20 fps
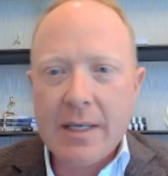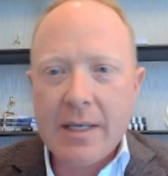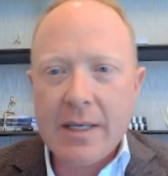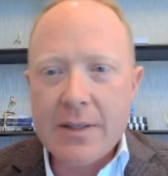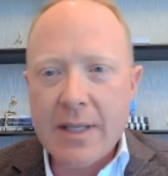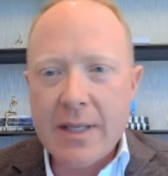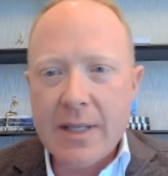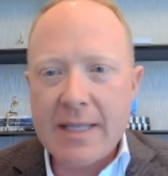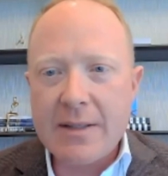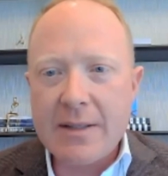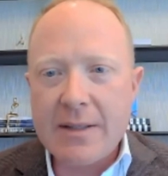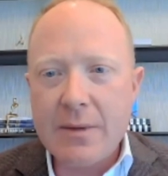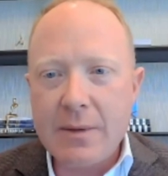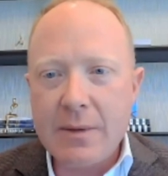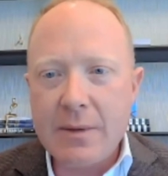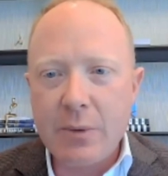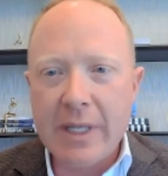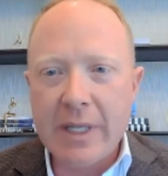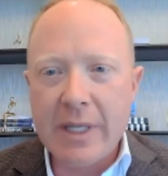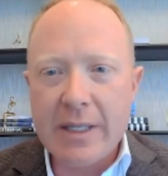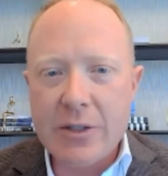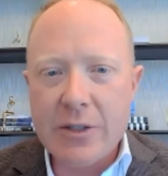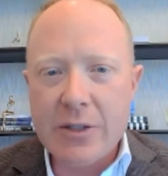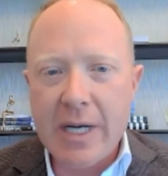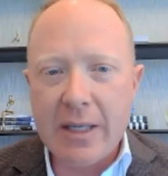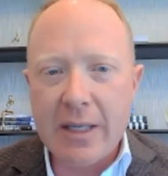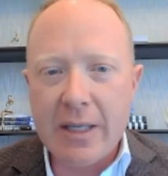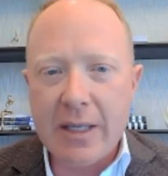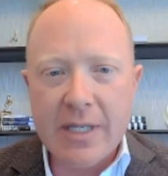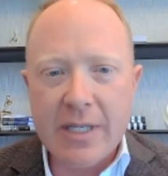So that's really the
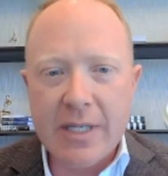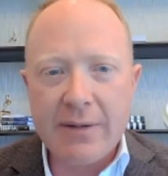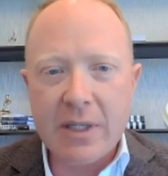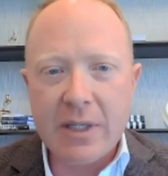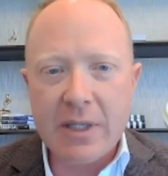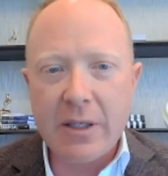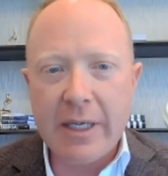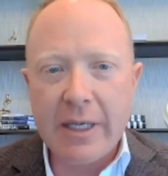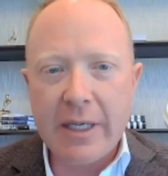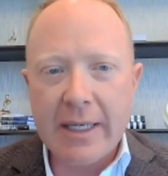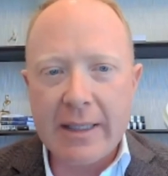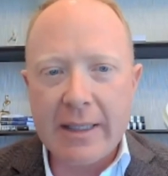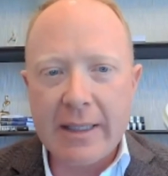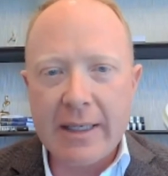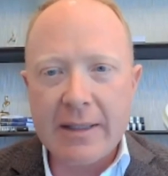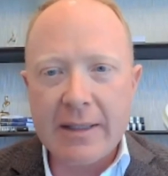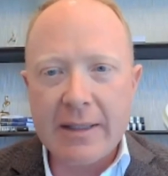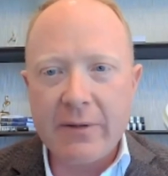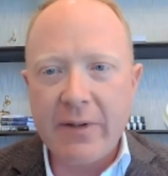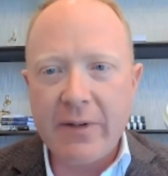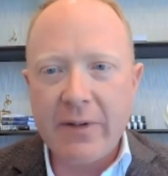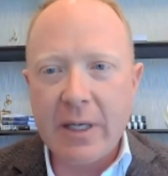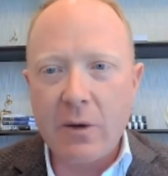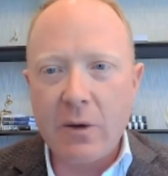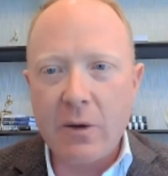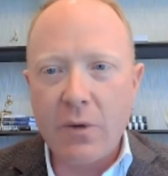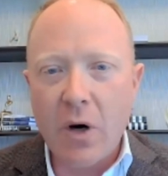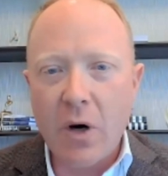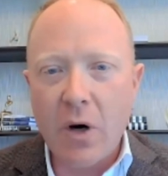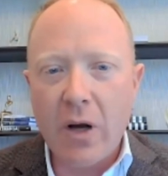challenge, David, looking at the Fed
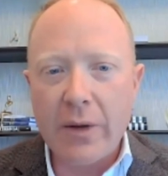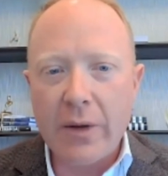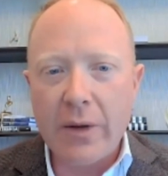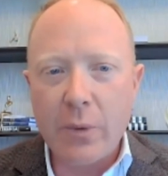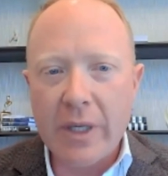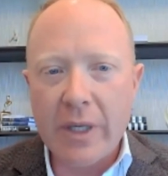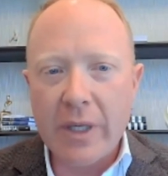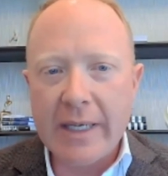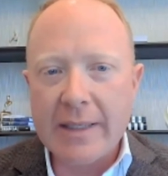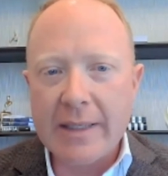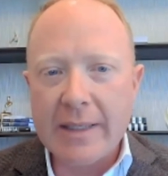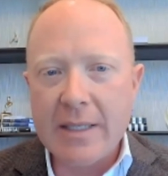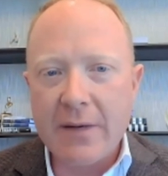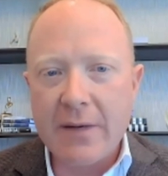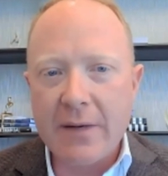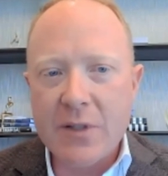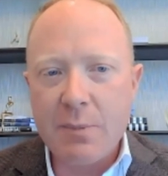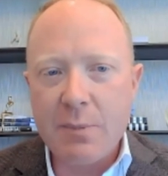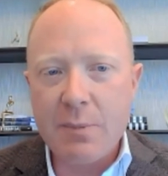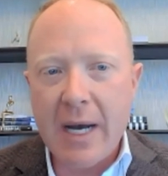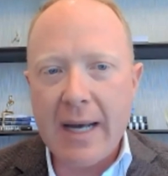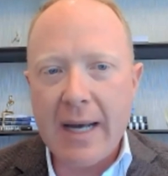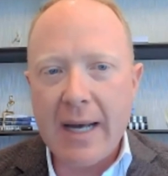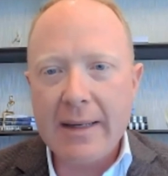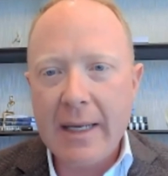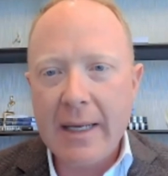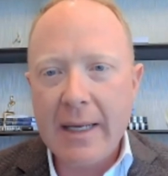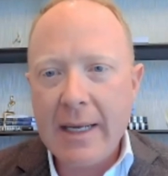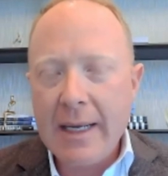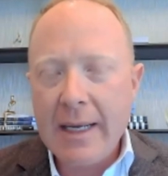overall. They're really in a tough
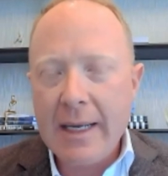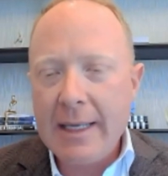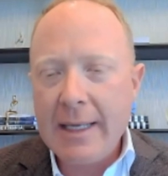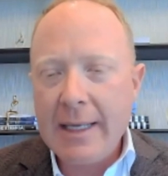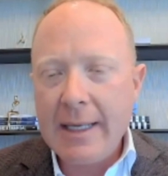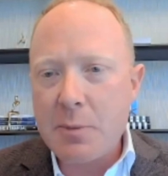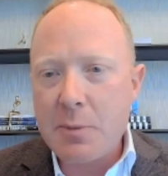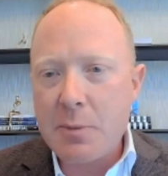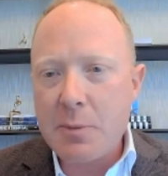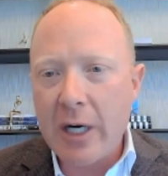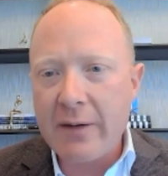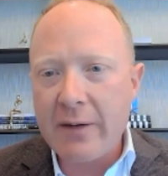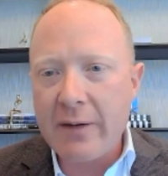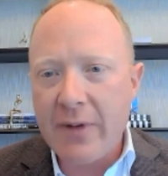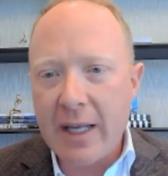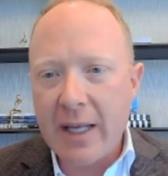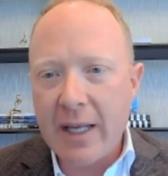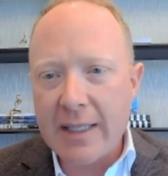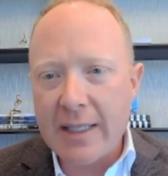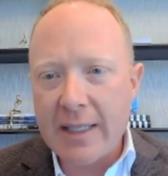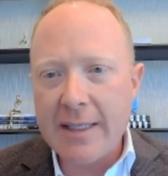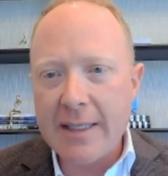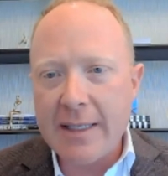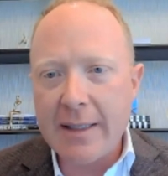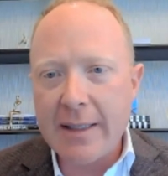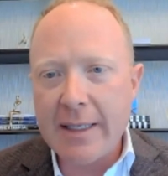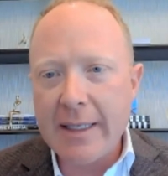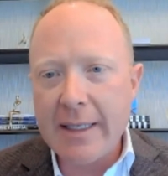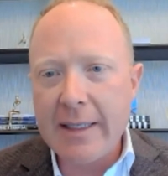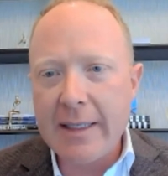spot. This market
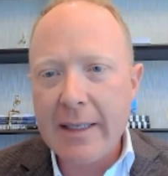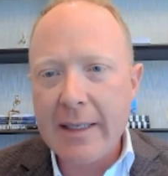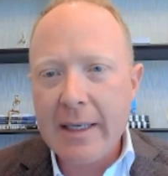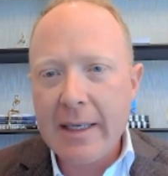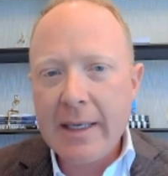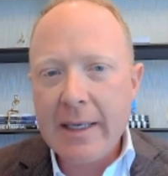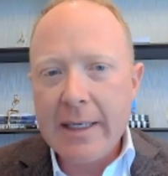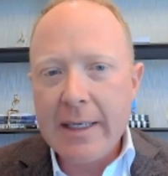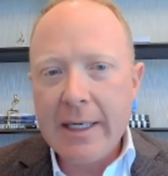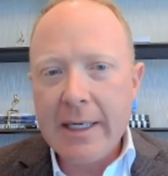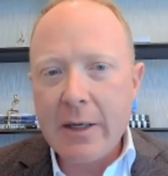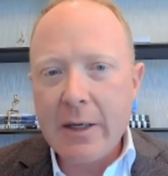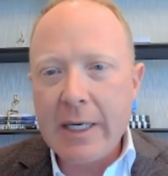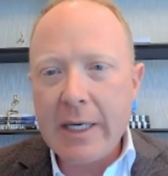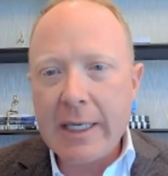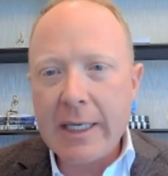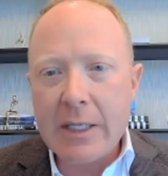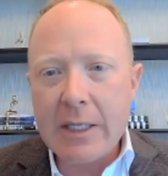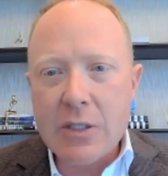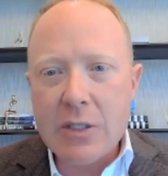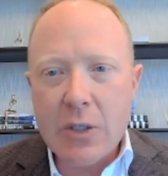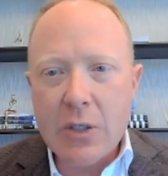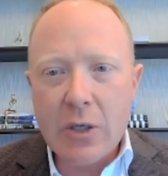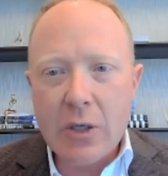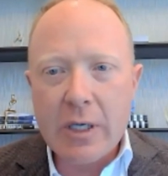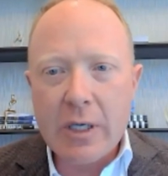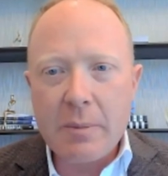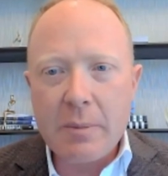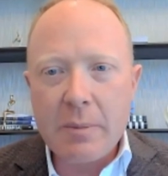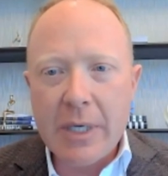volatility, and
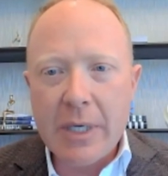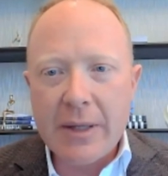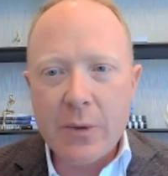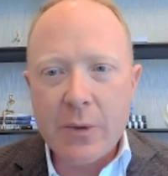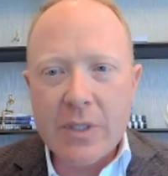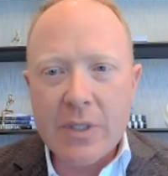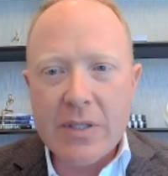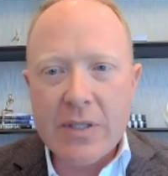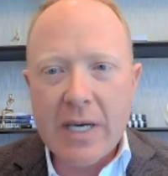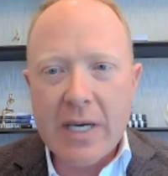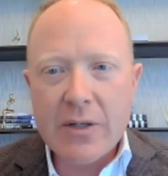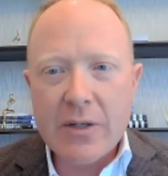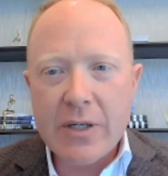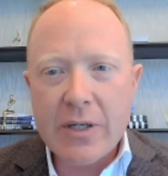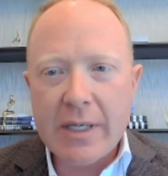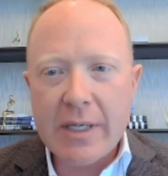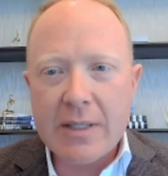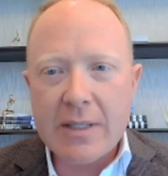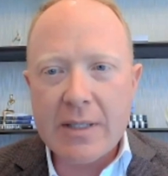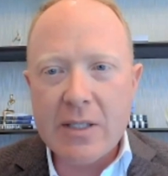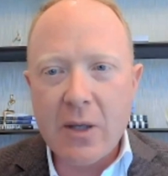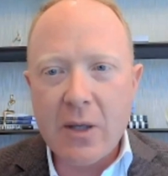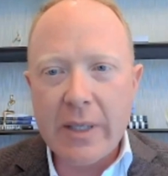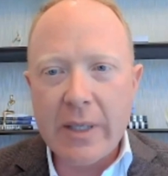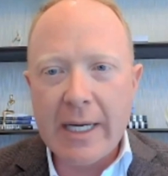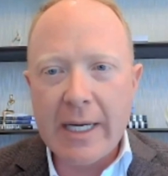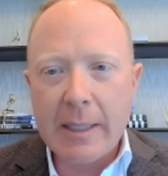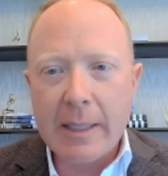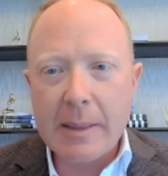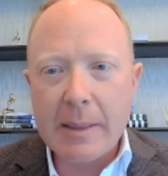concern about the recession and
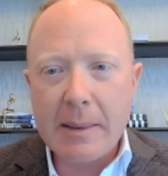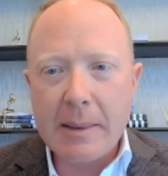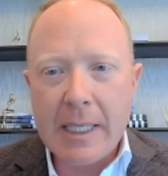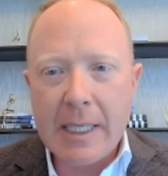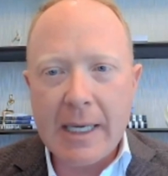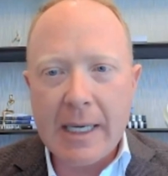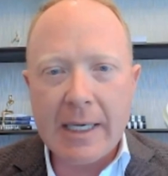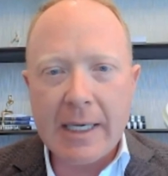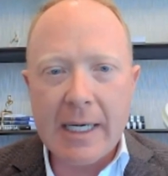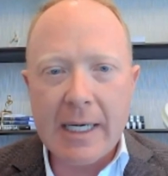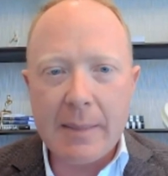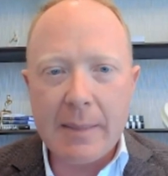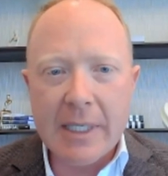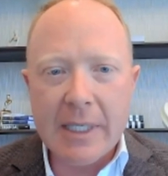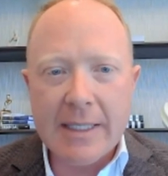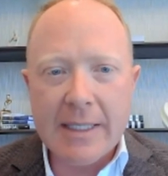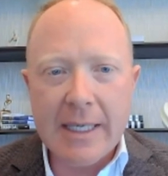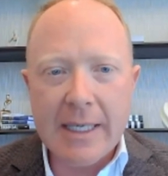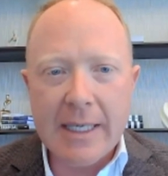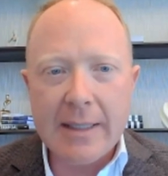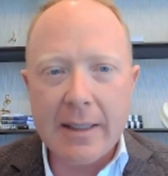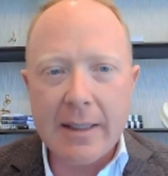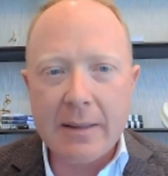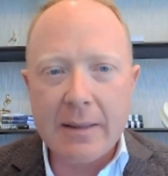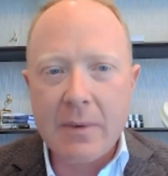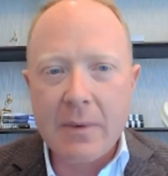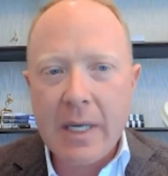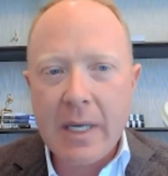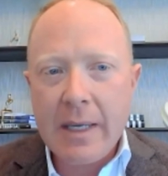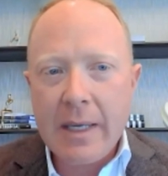slowing economic
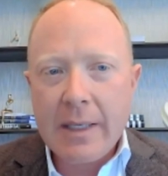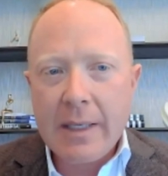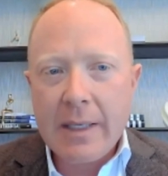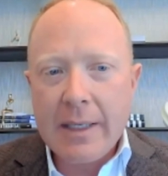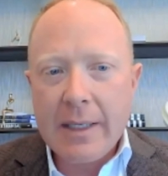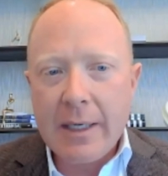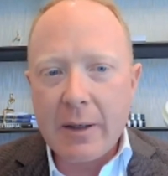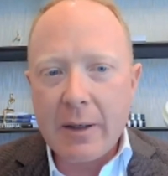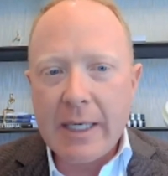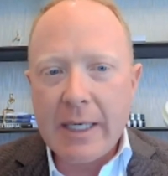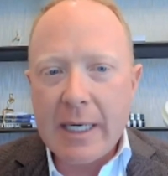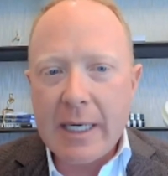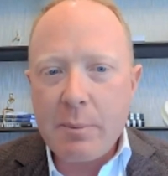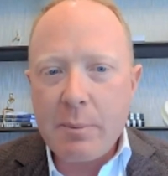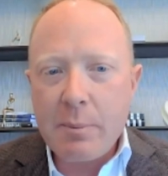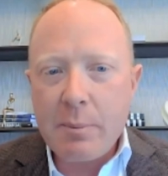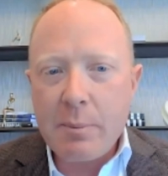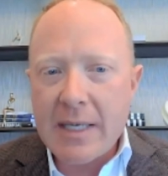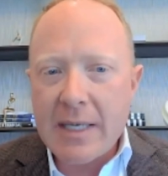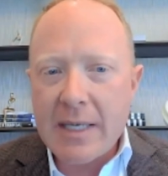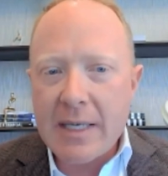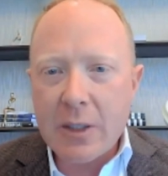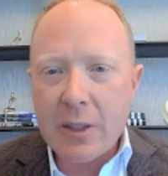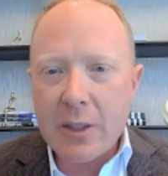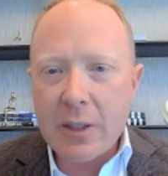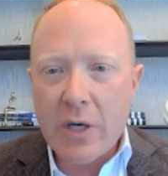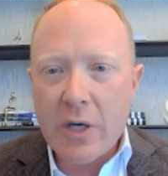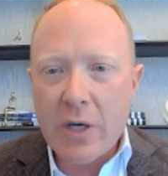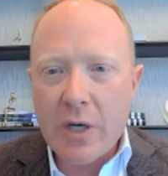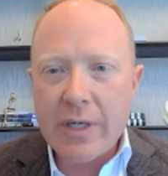data, kind of begs the
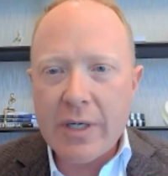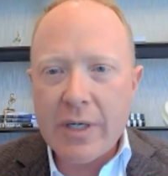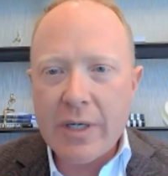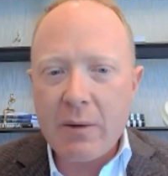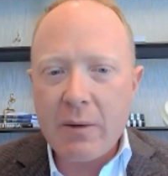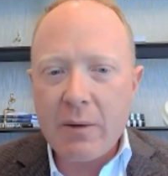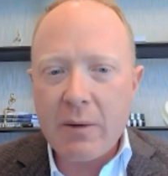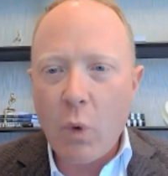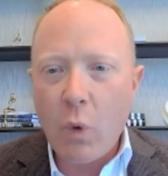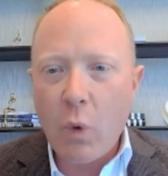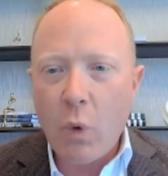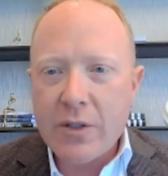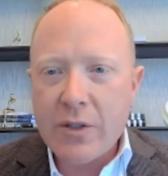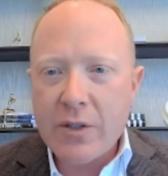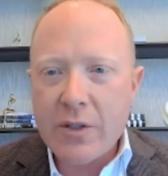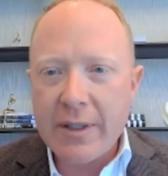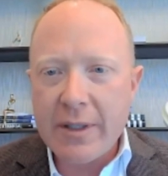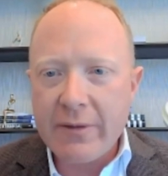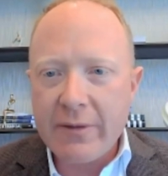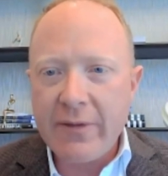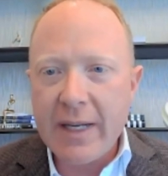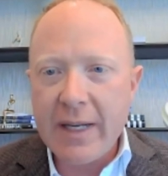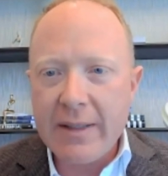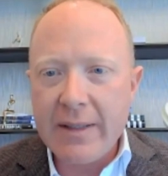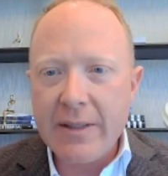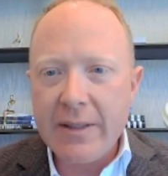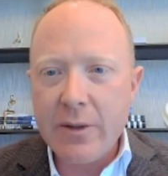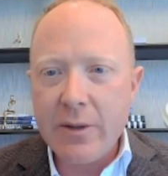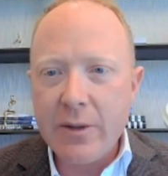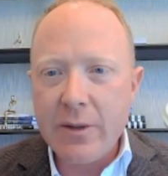question on what should the
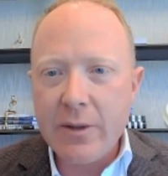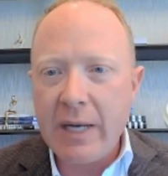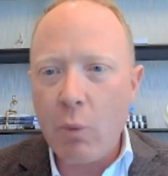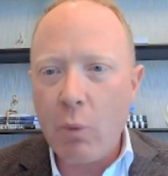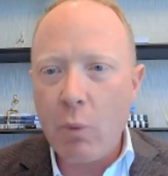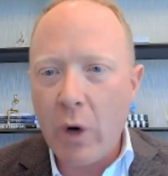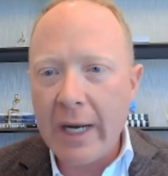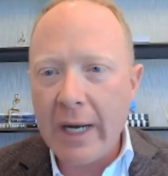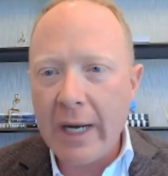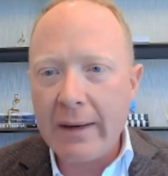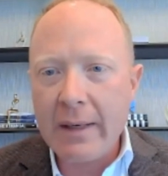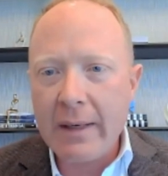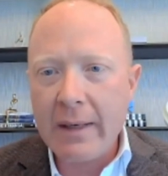Fed do and when.